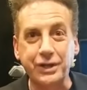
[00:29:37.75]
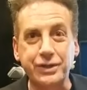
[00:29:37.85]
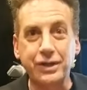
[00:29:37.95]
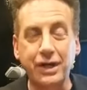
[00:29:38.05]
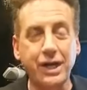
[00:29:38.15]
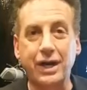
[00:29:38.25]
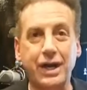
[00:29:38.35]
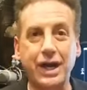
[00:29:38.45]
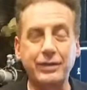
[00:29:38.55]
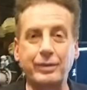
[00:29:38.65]
oh yeah, I can
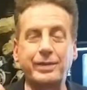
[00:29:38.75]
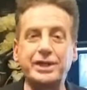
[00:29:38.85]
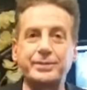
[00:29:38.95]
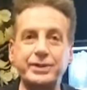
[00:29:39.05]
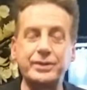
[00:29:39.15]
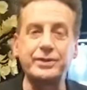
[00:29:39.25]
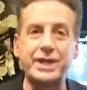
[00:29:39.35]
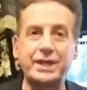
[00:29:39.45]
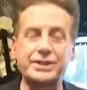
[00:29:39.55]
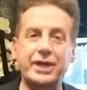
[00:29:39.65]
replace them in two seconds. I
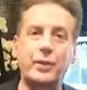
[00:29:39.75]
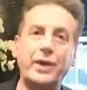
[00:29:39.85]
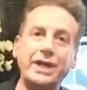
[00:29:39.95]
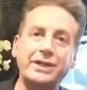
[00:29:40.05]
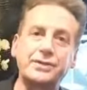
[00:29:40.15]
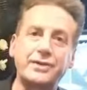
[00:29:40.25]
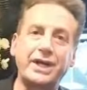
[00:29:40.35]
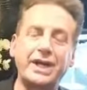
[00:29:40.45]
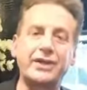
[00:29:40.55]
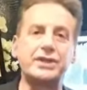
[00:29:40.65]
got a waiting list right now
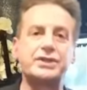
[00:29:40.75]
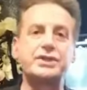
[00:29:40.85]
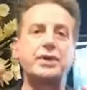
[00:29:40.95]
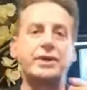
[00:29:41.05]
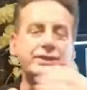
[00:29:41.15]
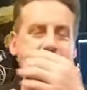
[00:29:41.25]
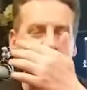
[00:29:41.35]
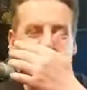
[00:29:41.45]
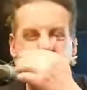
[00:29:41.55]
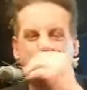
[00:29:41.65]
that's so extensive. So